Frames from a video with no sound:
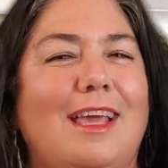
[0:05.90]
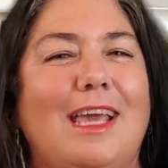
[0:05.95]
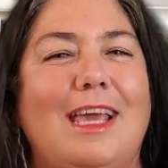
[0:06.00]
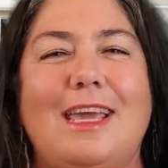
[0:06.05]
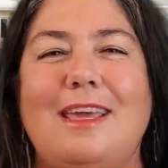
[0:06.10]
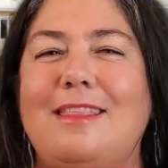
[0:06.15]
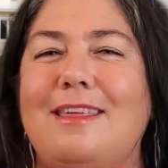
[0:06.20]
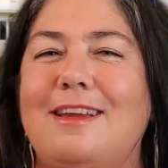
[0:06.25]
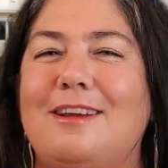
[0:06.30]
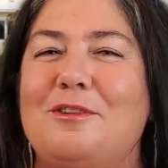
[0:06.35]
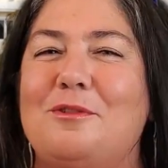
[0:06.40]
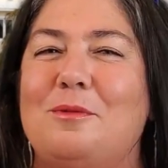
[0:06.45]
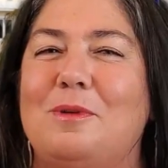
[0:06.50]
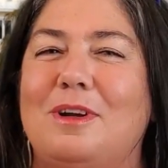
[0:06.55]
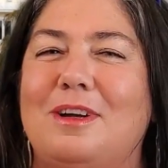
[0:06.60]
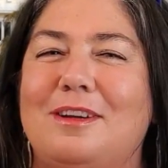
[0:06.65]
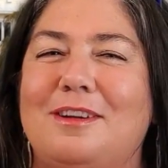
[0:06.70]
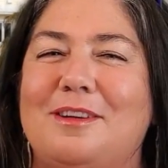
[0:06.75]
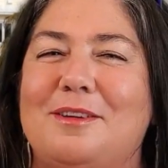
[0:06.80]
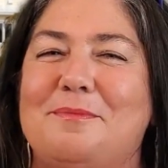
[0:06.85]
Hey there,
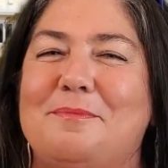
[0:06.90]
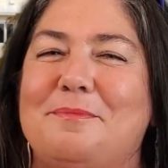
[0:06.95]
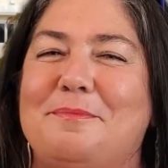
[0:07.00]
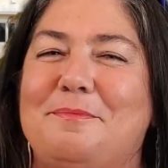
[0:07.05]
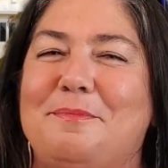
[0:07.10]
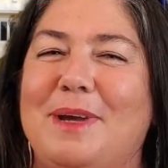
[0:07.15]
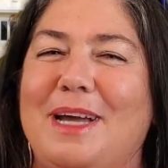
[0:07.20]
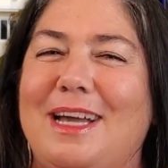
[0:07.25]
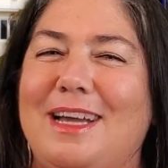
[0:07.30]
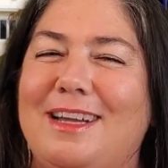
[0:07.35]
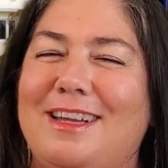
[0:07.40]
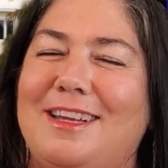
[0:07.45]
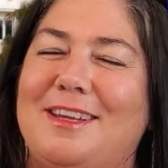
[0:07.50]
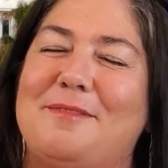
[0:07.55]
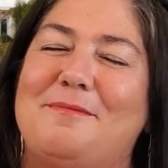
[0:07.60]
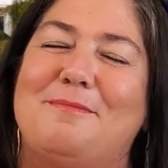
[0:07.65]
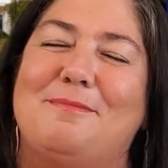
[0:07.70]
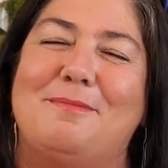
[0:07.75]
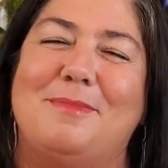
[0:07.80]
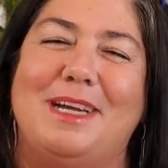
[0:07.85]
welcome back.
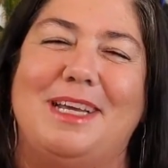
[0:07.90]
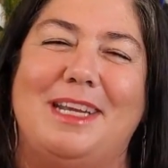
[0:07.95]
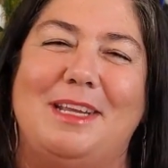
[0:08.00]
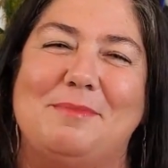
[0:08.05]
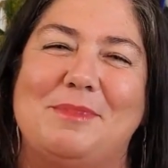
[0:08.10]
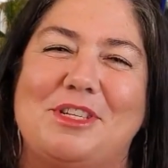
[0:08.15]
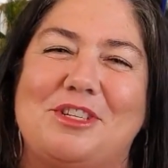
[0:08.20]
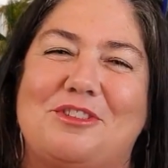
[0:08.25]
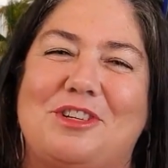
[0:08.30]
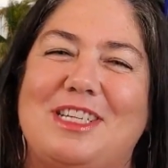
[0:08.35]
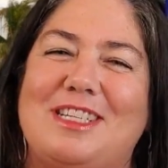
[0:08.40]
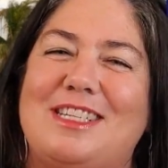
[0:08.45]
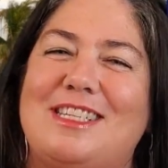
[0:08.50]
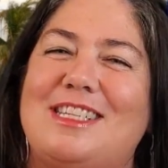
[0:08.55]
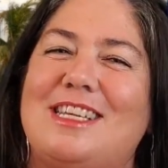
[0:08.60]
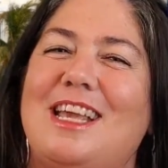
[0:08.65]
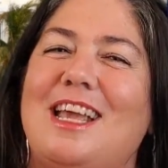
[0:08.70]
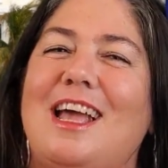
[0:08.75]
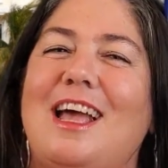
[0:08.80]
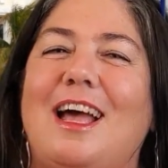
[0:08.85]
My name is Cris.
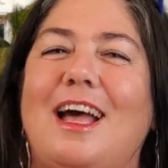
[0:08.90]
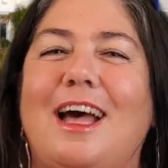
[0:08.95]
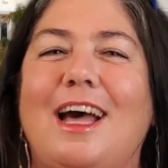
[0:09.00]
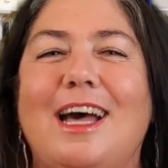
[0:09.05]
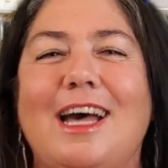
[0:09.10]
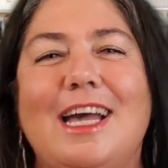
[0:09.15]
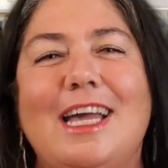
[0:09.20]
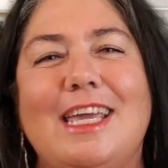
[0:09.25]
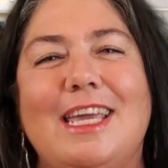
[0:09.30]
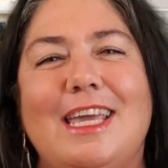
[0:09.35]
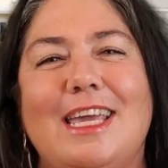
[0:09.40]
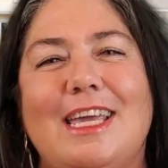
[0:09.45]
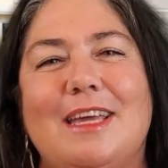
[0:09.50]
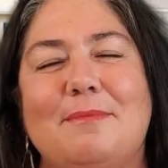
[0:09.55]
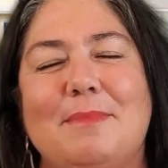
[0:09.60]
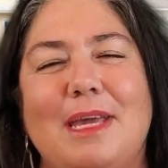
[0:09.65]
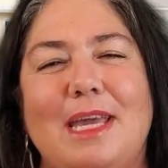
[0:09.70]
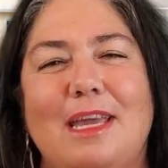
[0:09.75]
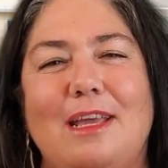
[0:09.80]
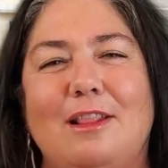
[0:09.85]
I
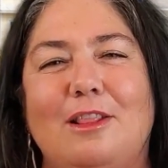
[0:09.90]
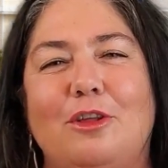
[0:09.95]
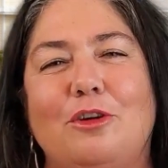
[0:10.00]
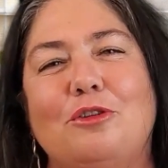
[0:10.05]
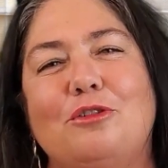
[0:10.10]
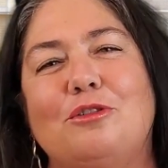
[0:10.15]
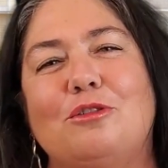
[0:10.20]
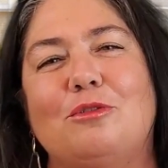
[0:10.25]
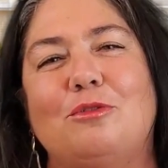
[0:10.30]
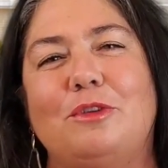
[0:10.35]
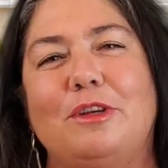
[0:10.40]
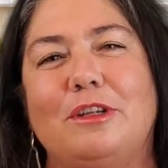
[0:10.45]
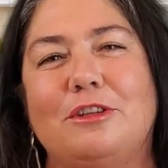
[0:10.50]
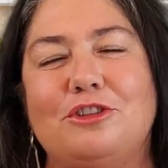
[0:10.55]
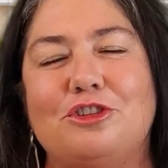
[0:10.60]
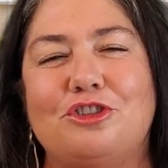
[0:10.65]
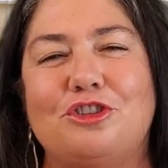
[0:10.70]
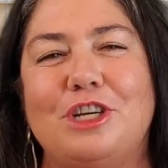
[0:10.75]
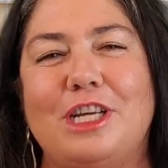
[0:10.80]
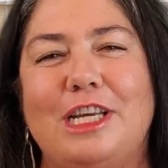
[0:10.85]
am a local
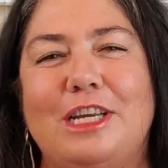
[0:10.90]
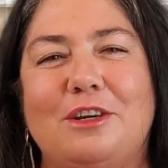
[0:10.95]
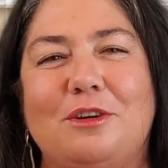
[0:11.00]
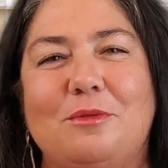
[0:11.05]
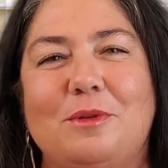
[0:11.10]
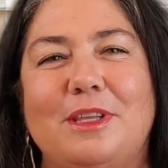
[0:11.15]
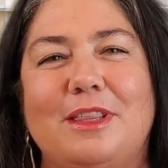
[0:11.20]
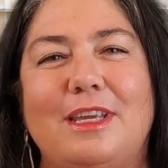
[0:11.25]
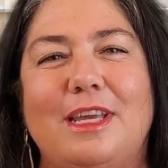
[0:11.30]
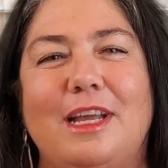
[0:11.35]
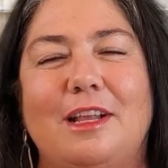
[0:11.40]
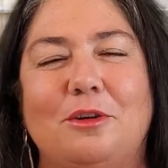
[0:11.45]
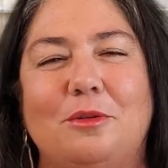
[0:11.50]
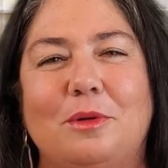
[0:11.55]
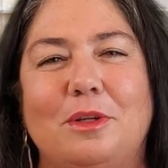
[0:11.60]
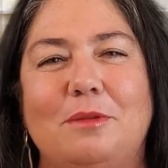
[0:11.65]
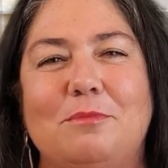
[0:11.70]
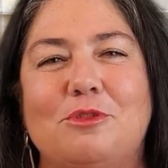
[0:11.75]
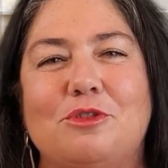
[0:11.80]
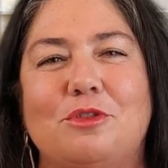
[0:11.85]
realtor here with Keller
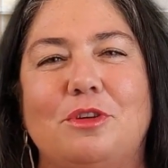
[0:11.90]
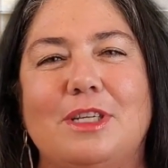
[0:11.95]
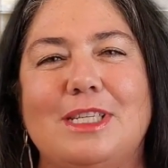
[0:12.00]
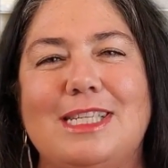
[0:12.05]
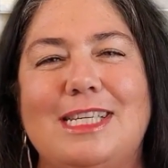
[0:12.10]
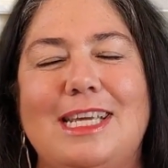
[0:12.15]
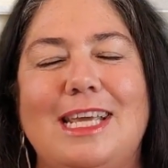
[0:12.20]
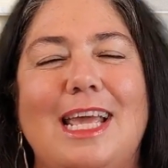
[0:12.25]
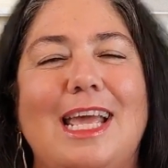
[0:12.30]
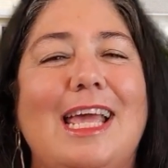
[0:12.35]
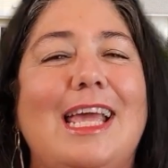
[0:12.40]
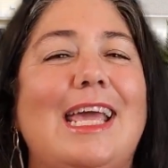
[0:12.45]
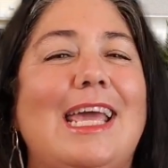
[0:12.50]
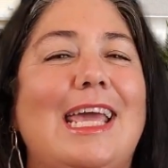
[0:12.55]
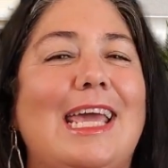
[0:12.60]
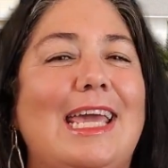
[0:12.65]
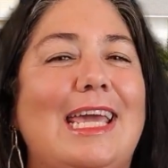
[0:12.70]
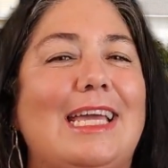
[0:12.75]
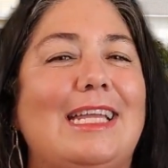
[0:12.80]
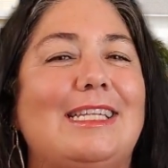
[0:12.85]
Williams Realty,
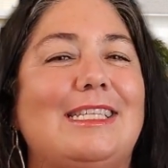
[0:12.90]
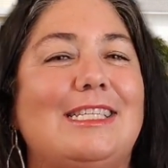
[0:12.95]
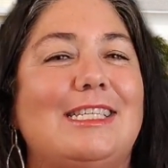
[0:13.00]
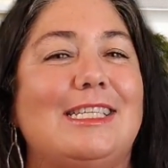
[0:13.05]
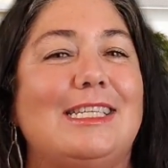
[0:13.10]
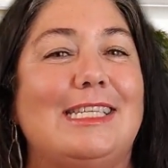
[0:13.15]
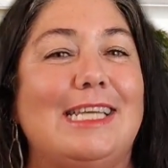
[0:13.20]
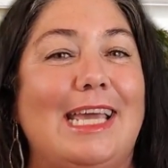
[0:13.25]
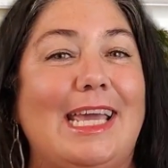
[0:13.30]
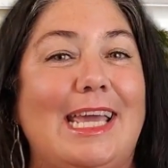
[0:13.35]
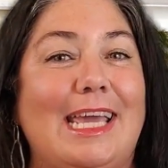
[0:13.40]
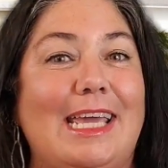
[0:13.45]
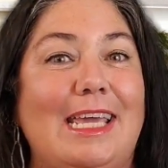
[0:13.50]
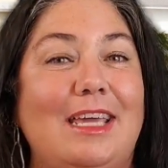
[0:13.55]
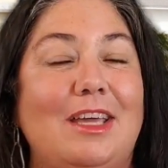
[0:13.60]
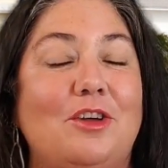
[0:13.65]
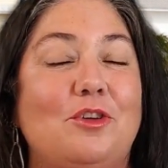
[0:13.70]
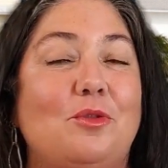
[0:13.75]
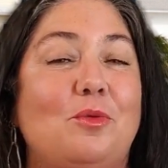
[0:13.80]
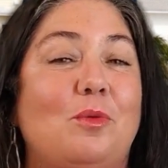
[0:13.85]
and today
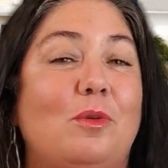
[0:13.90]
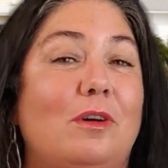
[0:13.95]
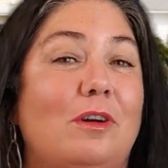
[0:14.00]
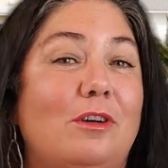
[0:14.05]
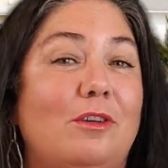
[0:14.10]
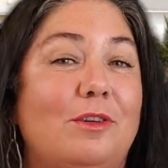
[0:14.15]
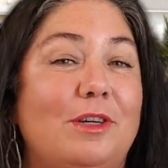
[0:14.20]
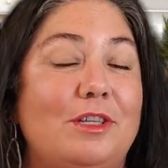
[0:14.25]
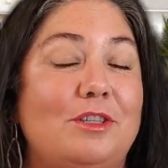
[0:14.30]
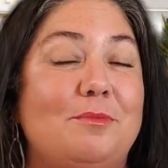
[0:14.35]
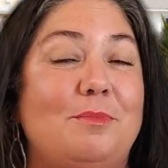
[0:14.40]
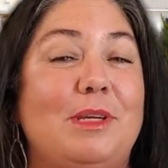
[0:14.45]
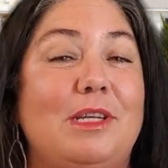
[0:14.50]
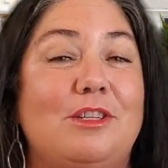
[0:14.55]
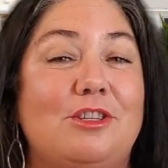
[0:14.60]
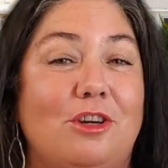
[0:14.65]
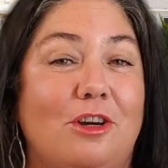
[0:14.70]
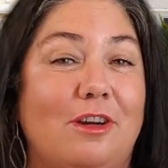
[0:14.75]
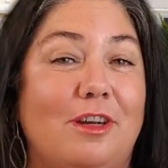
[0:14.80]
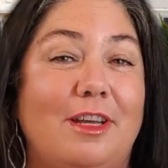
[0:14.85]
we're going to be
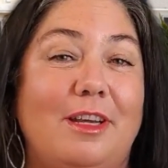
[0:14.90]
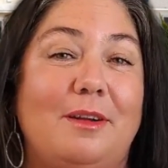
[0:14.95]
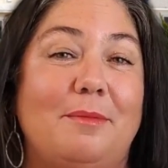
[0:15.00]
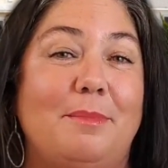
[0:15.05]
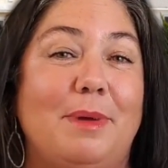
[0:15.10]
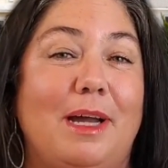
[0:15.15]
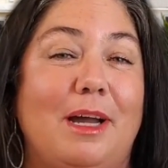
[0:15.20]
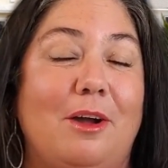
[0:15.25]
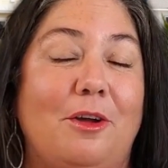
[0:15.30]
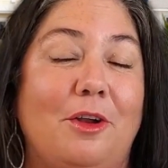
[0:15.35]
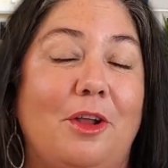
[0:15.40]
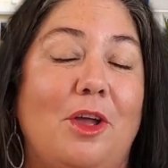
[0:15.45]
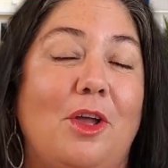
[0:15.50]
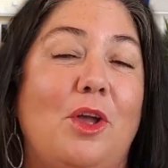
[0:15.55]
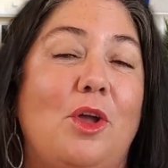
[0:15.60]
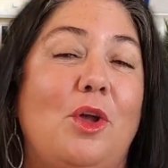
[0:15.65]
talking about